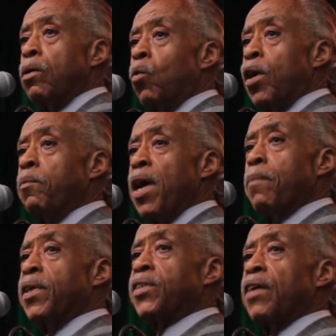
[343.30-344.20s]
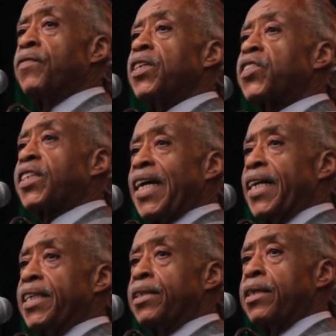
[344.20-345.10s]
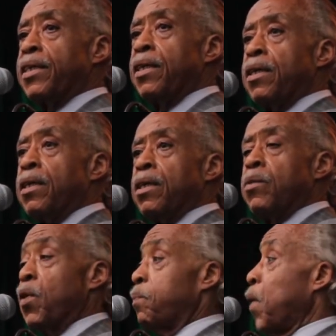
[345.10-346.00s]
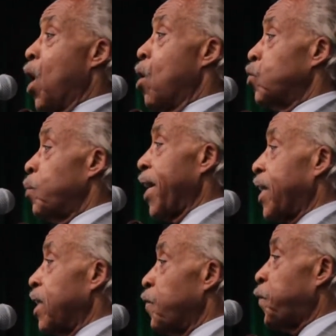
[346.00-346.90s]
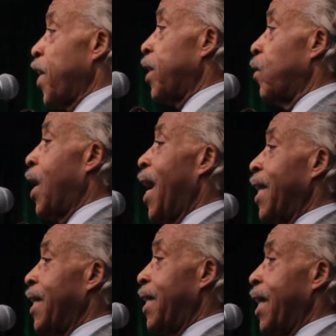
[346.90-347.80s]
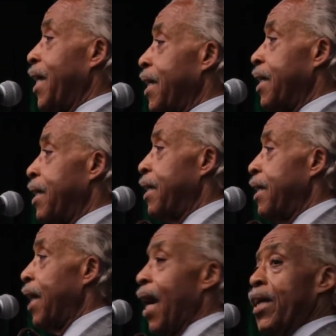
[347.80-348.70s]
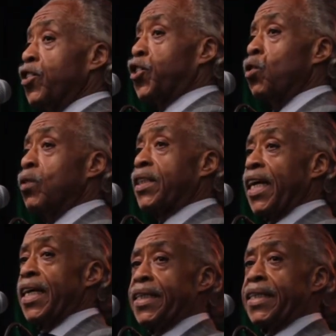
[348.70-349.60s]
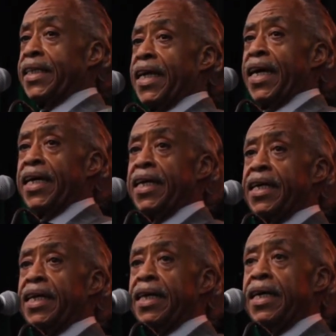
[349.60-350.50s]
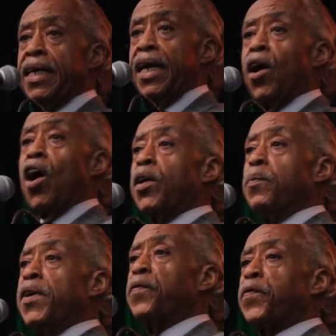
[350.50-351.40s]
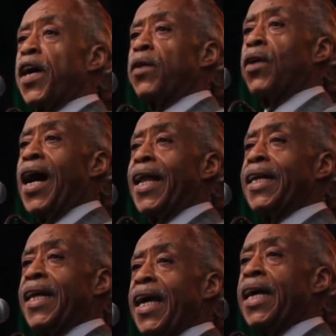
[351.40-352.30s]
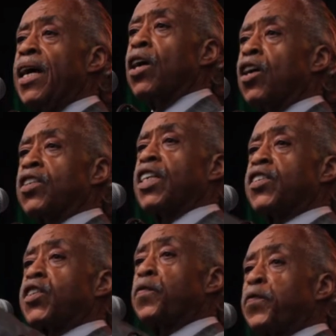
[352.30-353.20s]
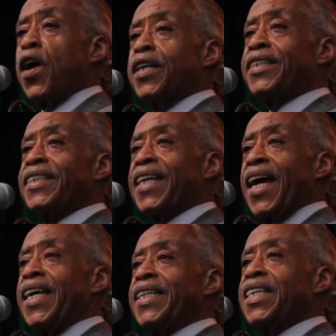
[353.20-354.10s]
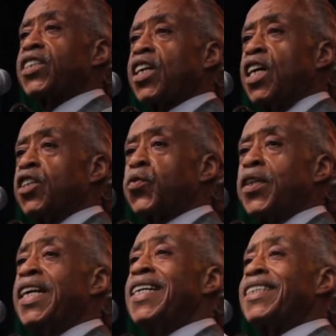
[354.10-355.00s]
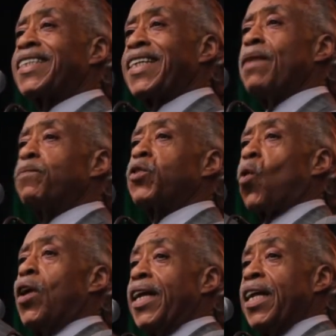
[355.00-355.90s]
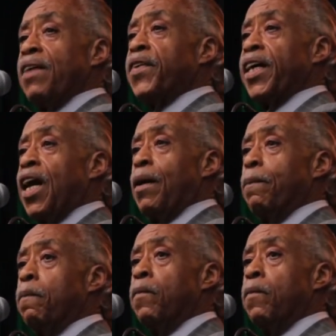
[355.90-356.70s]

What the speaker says: When members of the Senate proposed making a federal holiday out of Juneteenth today, it ought to be a federal holiday because it's the first day this country stepped toward living up